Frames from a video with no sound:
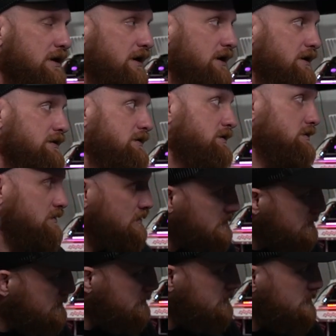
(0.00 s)
can
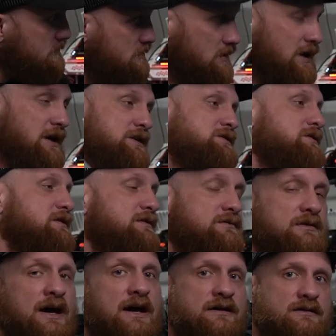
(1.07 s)
trash
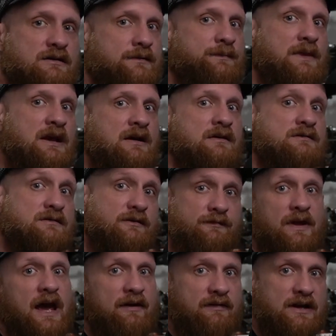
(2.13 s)
this router. So if
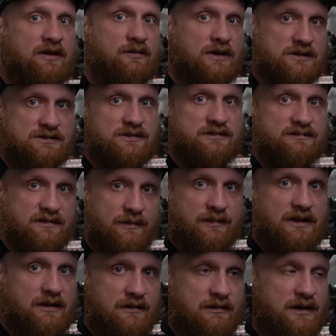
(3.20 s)
you have any questions, let
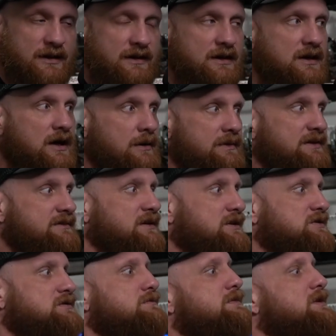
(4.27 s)
me know in the comment
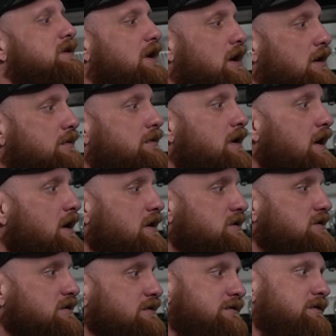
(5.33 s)
section below.
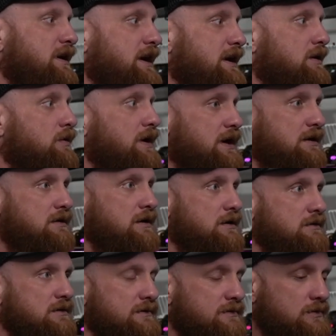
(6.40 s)
Just a quick
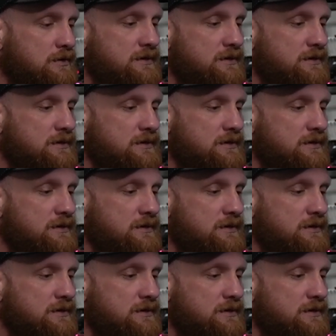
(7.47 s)
note, of